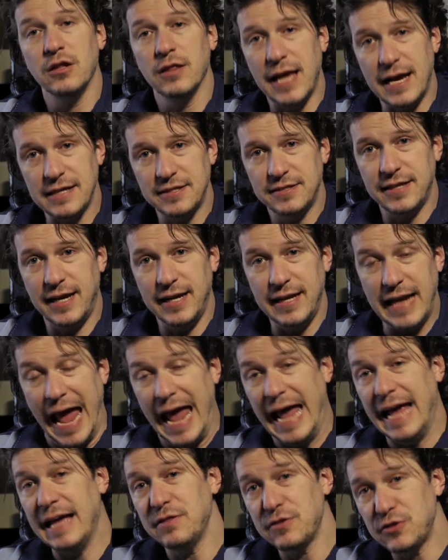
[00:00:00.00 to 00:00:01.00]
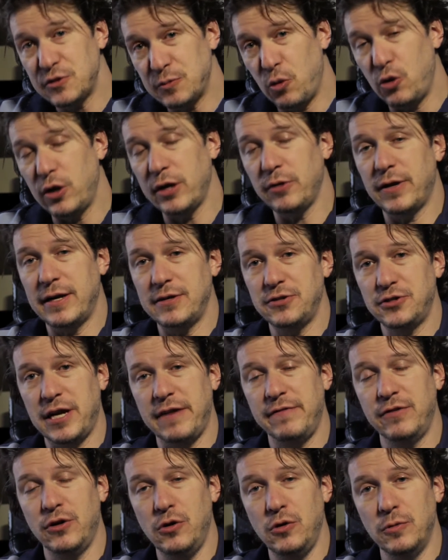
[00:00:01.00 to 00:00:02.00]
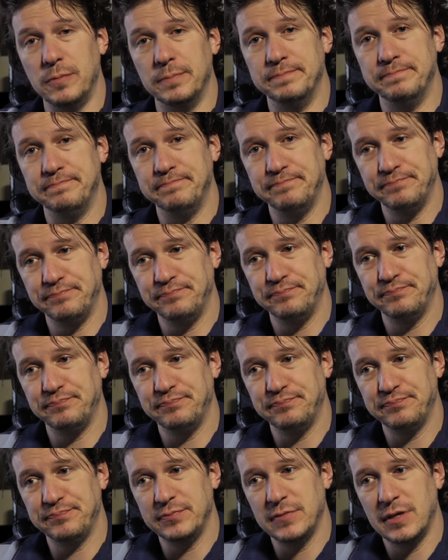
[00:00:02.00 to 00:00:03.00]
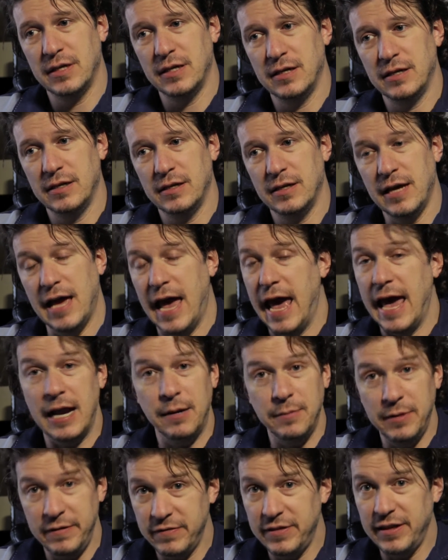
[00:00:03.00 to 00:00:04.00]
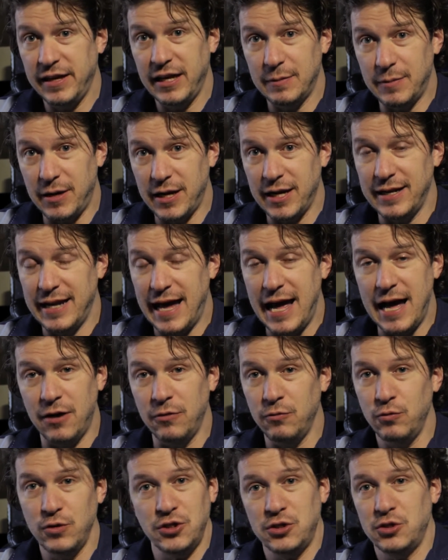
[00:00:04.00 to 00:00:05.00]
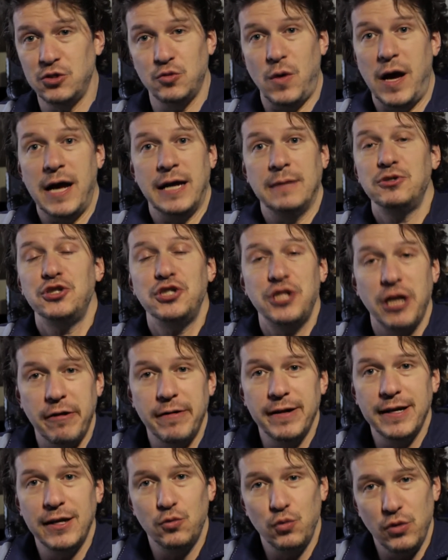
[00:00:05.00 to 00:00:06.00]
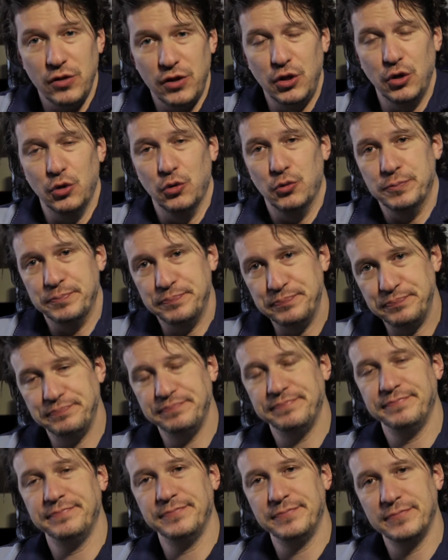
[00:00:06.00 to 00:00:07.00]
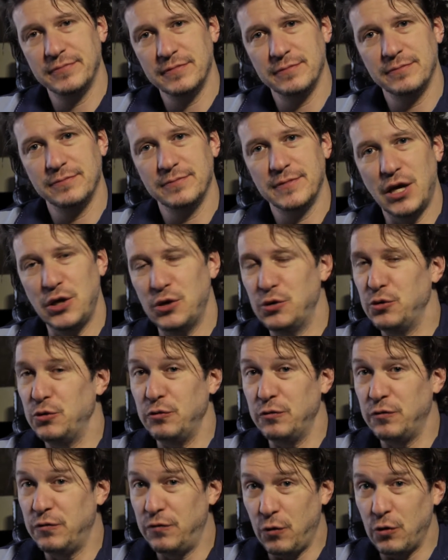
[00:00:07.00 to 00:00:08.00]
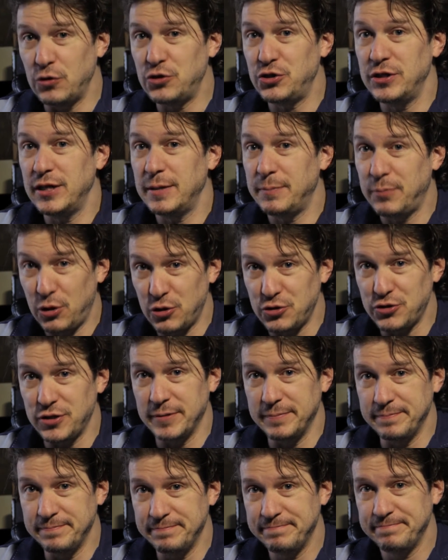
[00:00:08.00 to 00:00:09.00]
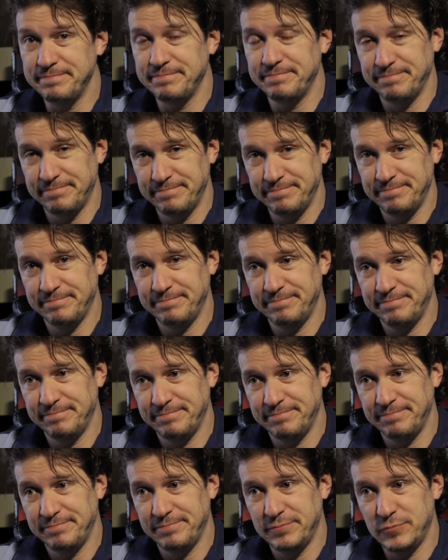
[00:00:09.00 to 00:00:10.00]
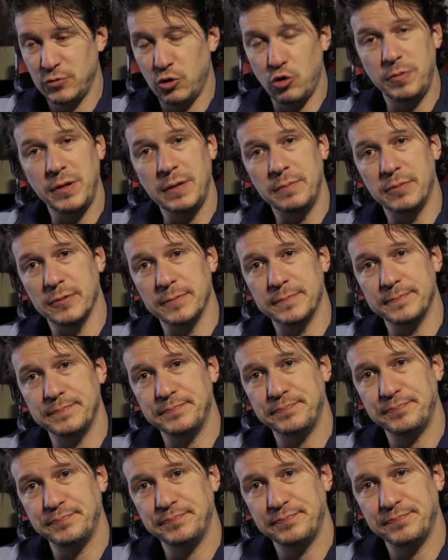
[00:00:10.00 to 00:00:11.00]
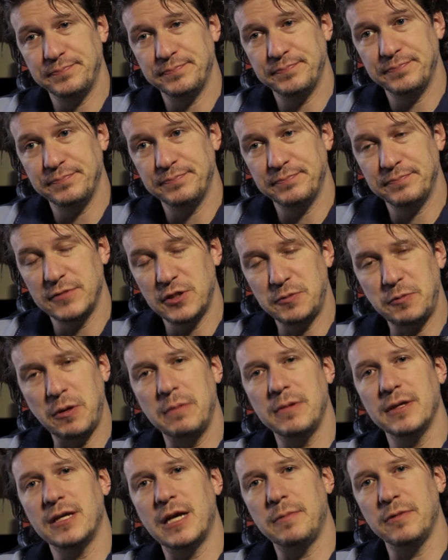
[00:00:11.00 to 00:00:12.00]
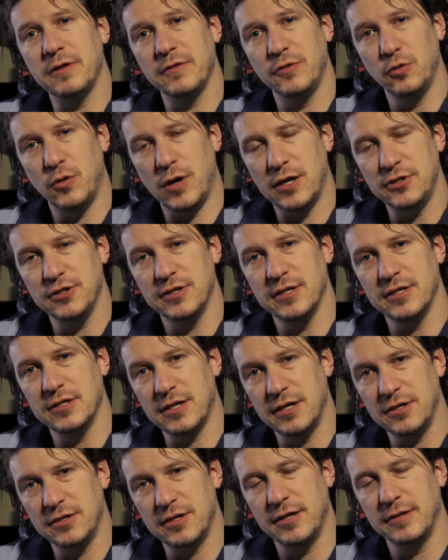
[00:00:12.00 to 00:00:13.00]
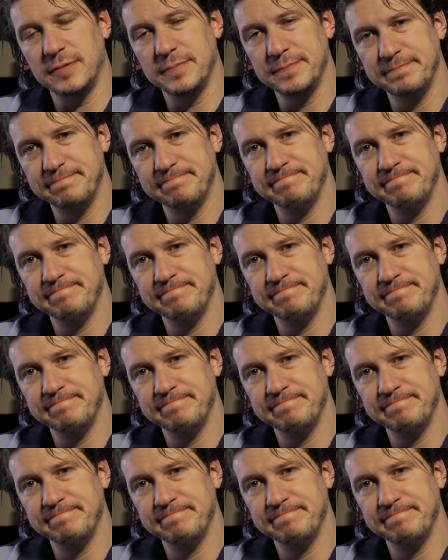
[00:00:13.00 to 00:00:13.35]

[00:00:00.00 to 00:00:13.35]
Last night and this morning when I was driving home. And I'm even thinking about it now, which is why I'm sharing it with you. You fortunate person. Or people. There's probably a couple of you watching this, aren't there?